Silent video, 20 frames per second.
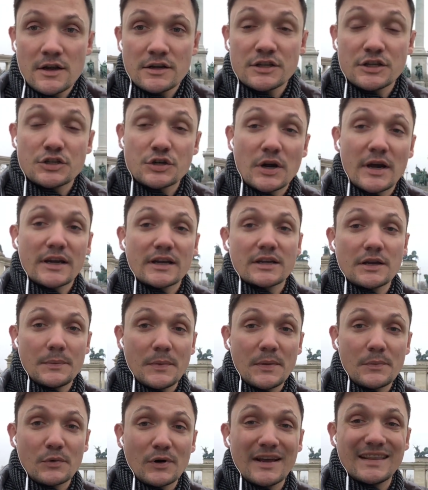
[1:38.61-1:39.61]
to try and
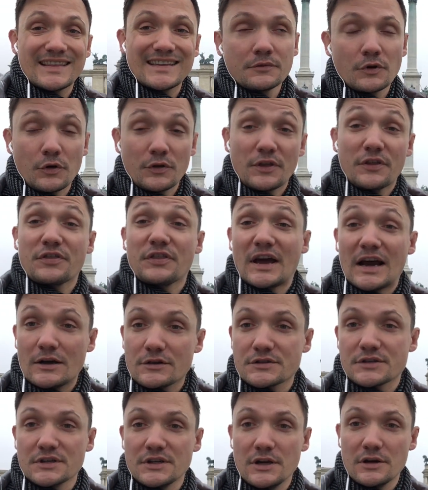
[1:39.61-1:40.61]
commemorate the
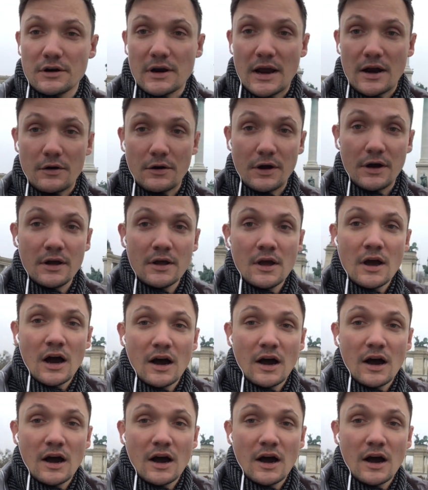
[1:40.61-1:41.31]
1,000-year era